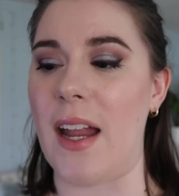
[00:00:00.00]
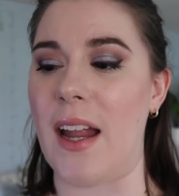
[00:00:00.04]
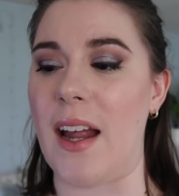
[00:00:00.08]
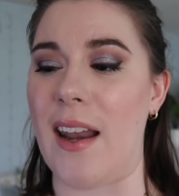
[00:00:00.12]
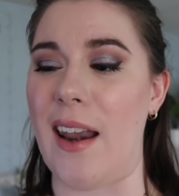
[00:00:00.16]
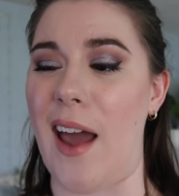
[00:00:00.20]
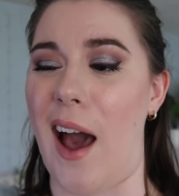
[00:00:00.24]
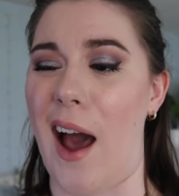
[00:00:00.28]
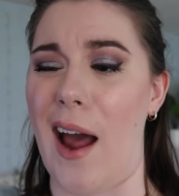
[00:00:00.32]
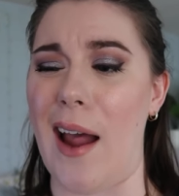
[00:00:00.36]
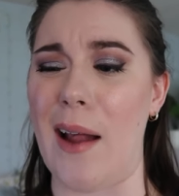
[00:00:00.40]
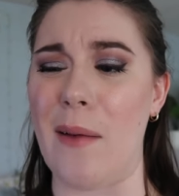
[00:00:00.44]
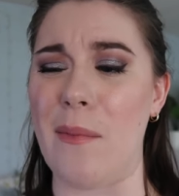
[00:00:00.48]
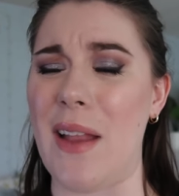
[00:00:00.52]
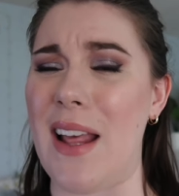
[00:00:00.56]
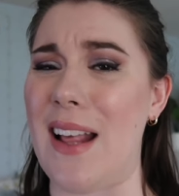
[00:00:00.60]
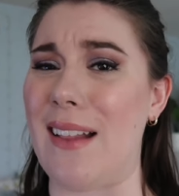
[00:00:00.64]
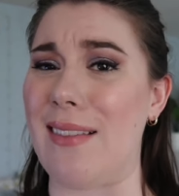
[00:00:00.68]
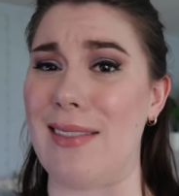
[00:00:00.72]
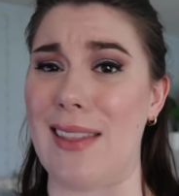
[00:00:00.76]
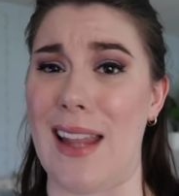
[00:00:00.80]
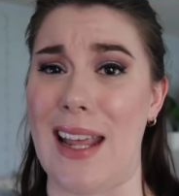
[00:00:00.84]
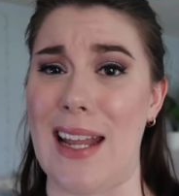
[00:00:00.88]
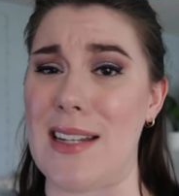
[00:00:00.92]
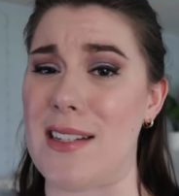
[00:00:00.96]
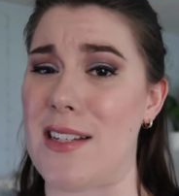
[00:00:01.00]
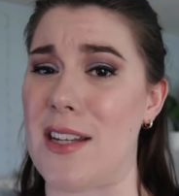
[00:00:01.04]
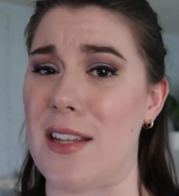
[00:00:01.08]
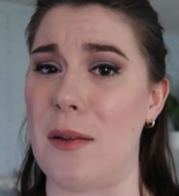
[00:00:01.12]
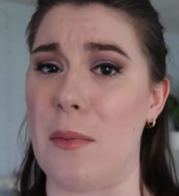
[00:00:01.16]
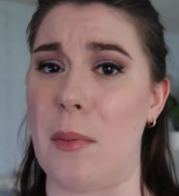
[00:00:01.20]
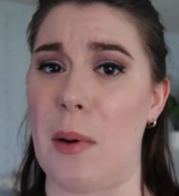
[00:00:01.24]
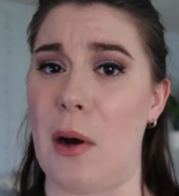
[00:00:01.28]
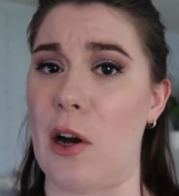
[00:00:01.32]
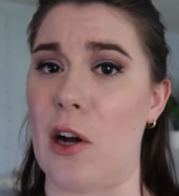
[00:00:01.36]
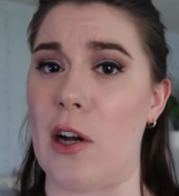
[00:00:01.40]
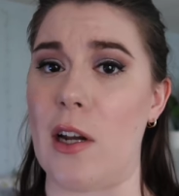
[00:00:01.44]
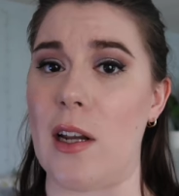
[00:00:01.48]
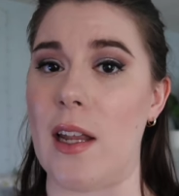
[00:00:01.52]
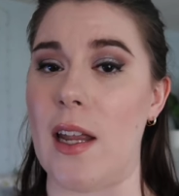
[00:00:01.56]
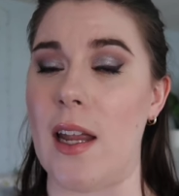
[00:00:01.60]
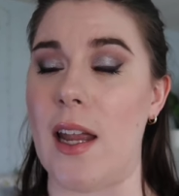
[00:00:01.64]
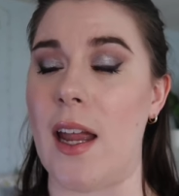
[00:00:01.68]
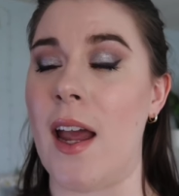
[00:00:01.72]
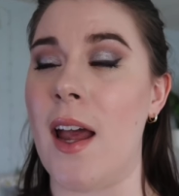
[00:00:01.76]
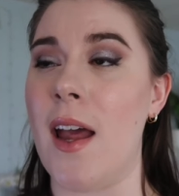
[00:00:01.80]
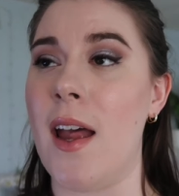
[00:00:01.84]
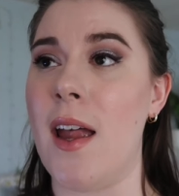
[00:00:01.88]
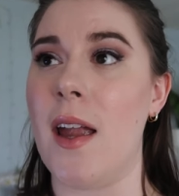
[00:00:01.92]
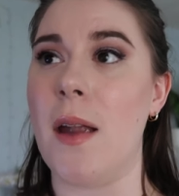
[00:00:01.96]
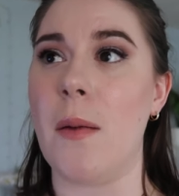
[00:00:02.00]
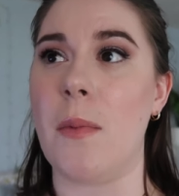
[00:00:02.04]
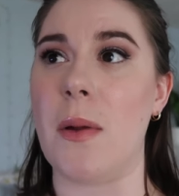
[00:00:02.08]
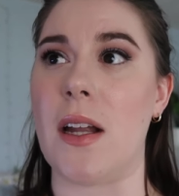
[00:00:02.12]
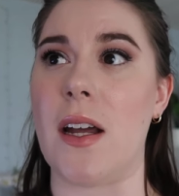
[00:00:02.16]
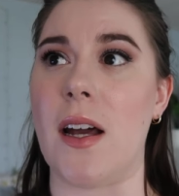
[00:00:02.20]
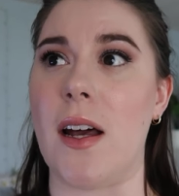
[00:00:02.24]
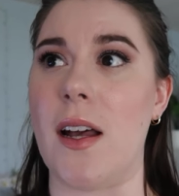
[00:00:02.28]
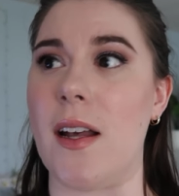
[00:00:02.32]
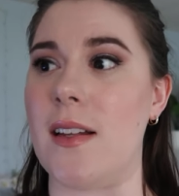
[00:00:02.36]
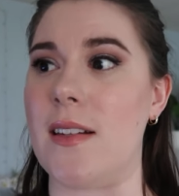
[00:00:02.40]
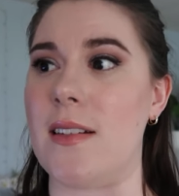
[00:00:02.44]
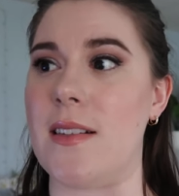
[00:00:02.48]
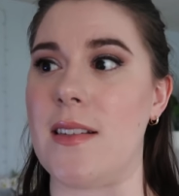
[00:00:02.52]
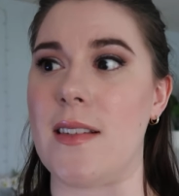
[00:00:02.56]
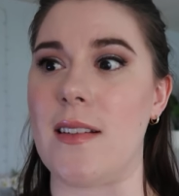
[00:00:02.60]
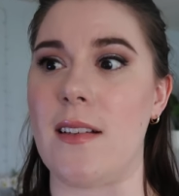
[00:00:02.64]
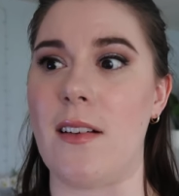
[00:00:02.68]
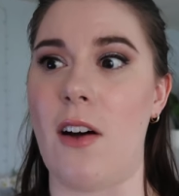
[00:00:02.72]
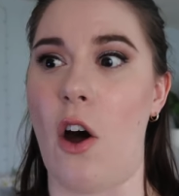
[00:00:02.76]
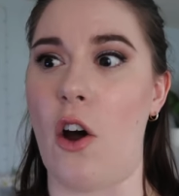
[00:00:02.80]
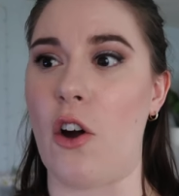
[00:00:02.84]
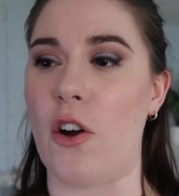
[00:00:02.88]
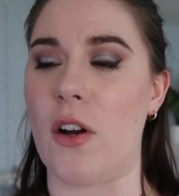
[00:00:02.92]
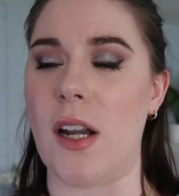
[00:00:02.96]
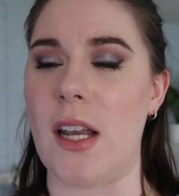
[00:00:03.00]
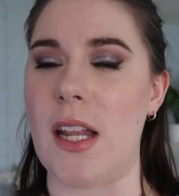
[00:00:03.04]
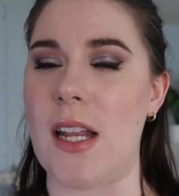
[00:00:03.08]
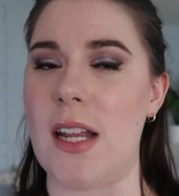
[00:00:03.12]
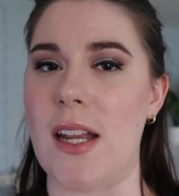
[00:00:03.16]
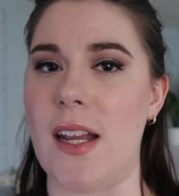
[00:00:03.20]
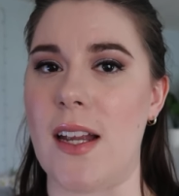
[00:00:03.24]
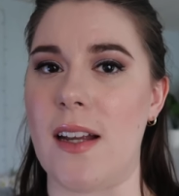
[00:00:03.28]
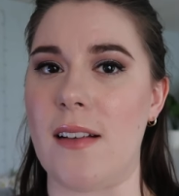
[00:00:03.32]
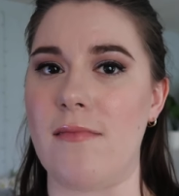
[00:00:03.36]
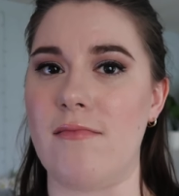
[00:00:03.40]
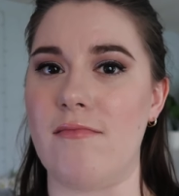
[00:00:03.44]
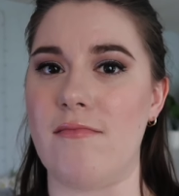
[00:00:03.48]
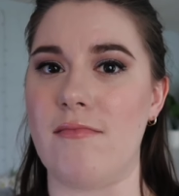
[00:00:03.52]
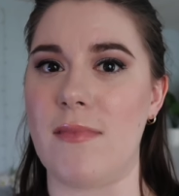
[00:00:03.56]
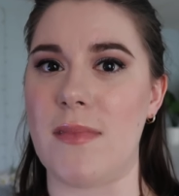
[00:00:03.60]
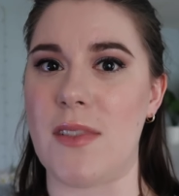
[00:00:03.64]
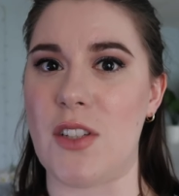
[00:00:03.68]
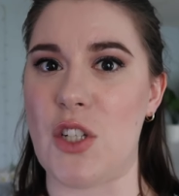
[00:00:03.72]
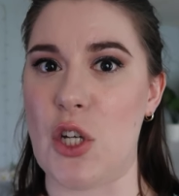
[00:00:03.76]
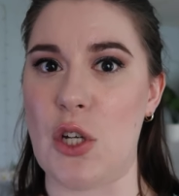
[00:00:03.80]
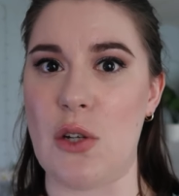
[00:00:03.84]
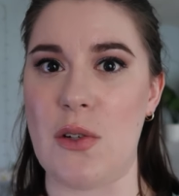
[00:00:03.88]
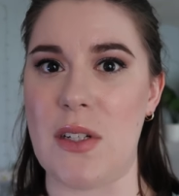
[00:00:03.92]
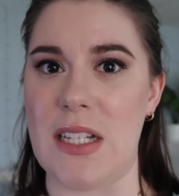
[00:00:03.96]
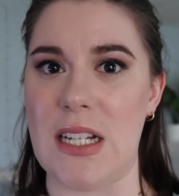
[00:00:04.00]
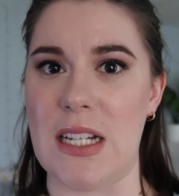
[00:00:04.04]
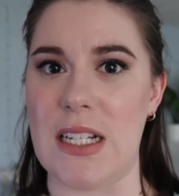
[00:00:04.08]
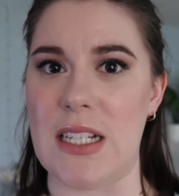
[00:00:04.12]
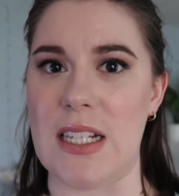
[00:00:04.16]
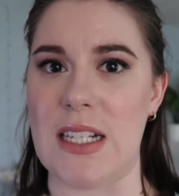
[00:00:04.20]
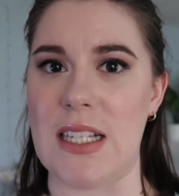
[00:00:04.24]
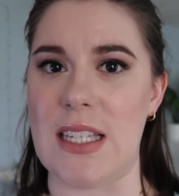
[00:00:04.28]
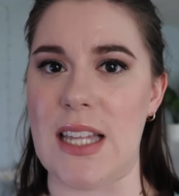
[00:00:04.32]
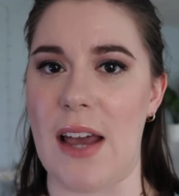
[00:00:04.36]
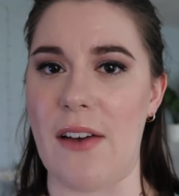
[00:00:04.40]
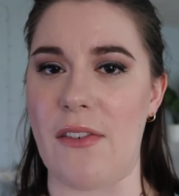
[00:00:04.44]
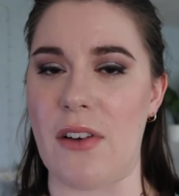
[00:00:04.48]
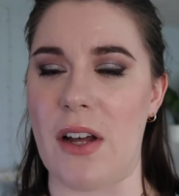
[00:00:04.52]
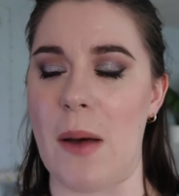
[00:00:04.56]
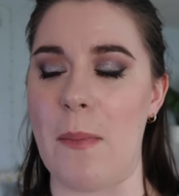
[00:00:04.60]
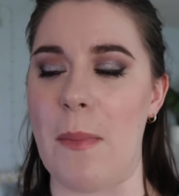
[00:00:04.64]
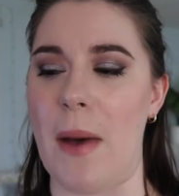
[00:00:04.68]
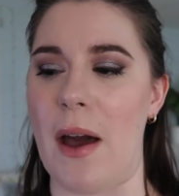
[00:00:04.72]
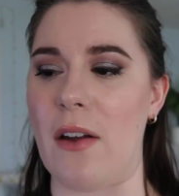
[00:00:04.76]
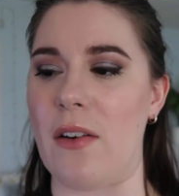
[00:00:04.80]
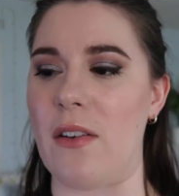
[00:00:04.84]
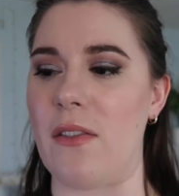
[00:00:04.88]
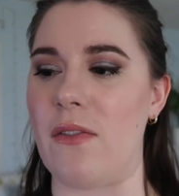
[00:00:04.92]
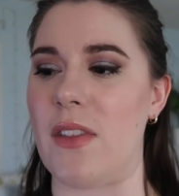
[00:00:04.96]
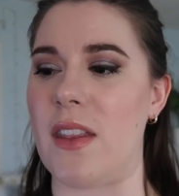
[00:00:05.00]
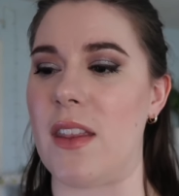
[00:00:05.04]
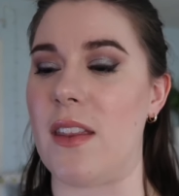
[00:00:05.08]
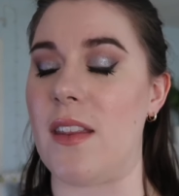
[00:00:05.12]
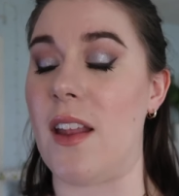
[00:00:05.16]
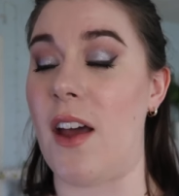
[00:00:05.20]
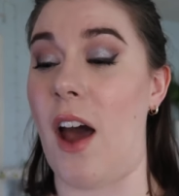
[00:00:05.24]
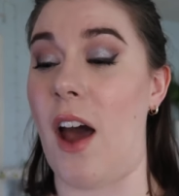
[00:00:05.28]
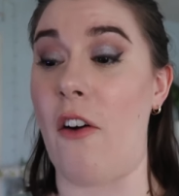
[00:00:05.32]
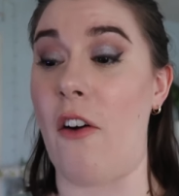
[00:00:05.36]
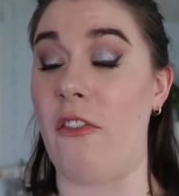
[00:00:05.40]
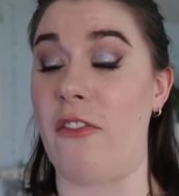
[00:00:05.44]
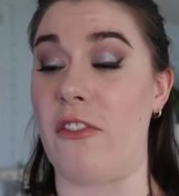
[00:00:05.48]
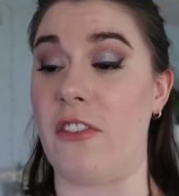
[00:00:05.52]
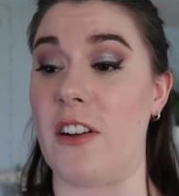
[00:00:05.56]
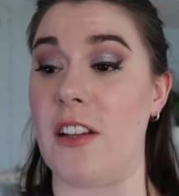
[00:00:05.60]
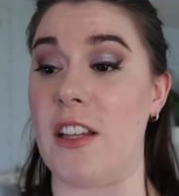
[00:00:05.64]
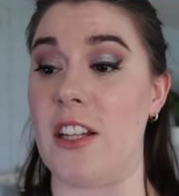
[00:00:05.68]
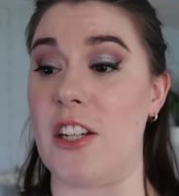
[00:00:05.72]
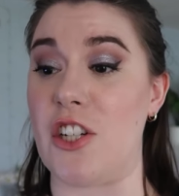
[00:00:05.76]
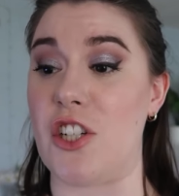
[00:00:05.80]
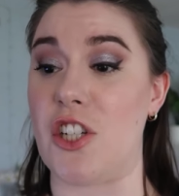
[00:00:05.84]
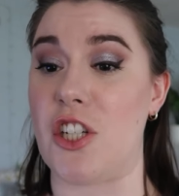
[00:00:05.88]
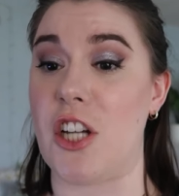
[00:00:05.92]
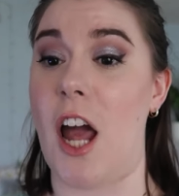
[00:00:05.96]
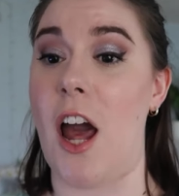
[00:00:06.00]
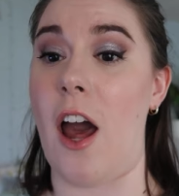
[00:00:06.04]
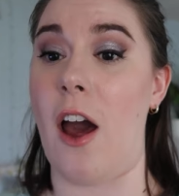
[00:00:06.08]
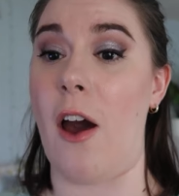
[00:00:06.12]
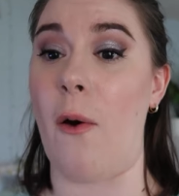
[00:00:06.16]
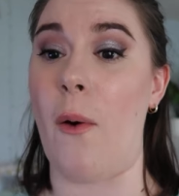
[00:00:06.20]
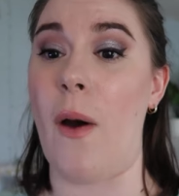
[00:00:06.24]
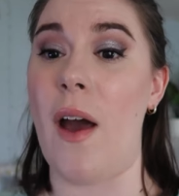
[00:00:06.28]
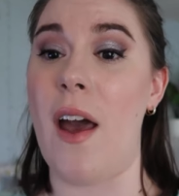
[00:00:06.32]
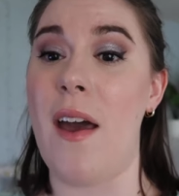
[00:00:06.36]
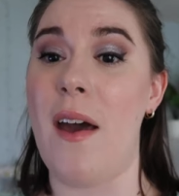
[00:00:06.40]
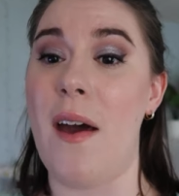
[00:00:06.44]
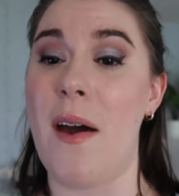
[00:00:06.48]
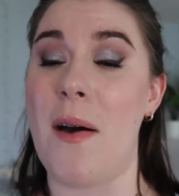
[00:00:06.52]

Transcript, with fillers: and I'm like late to the party because already 2 seasons have come out of for this show,